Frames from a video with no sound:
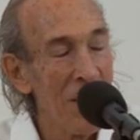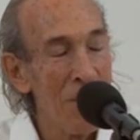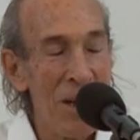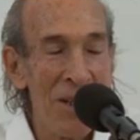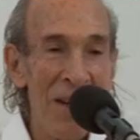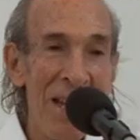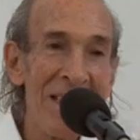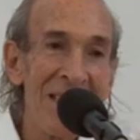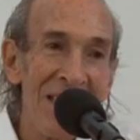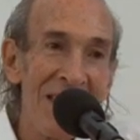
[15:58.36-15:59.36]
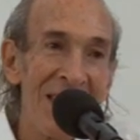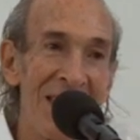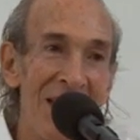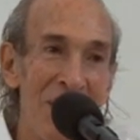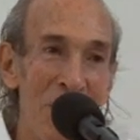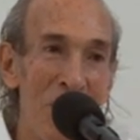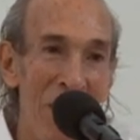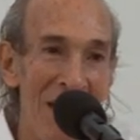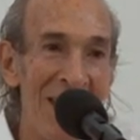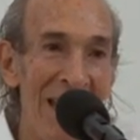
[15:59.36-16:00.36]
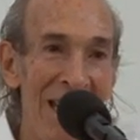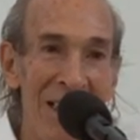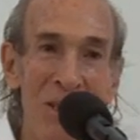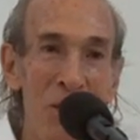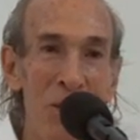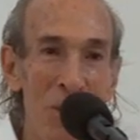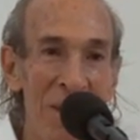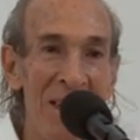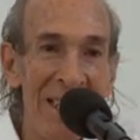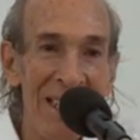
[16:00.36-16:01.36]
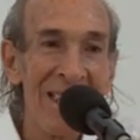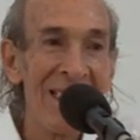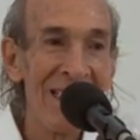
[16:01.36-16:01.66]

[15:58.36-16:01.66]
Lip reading: Mother ends this by saying so sweetly,